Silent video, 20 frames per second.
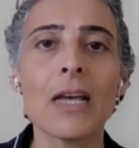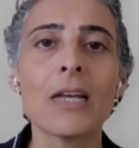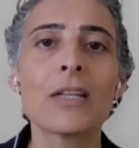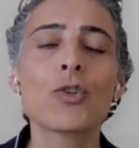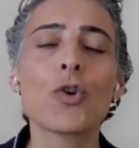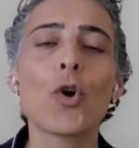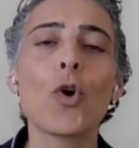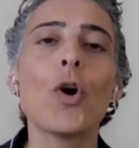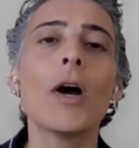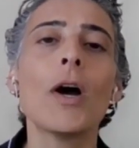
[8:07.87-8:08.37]

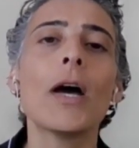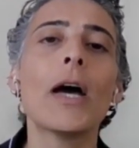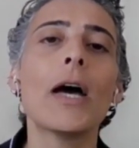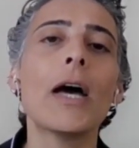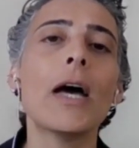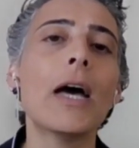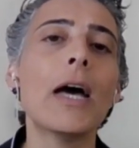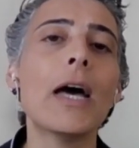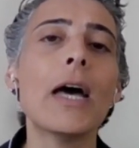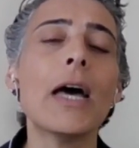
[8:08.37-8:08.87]
So
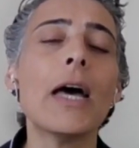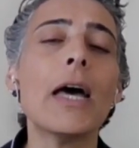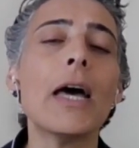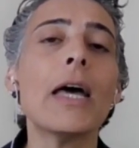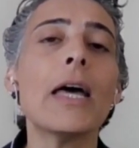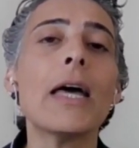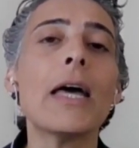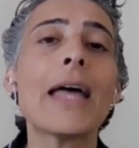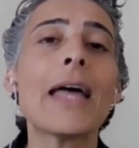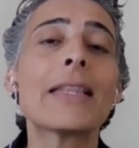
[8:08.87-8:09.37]

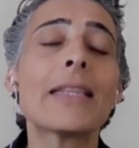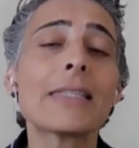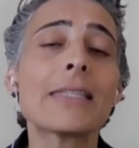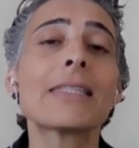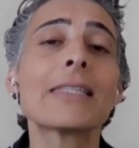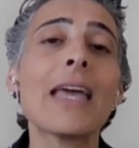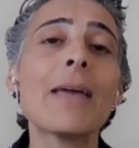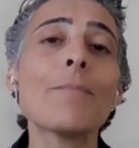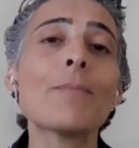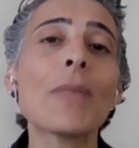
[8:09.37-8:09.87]
at the
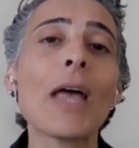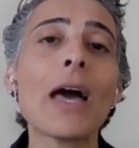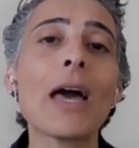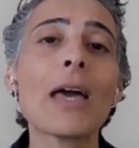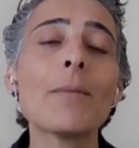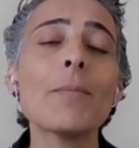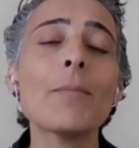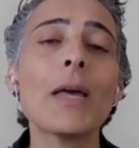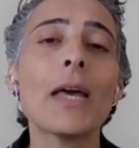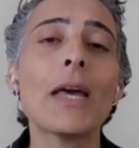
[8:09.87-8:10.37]
same
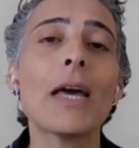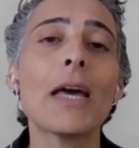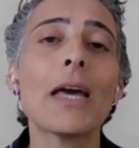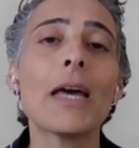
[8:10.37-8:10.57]
time,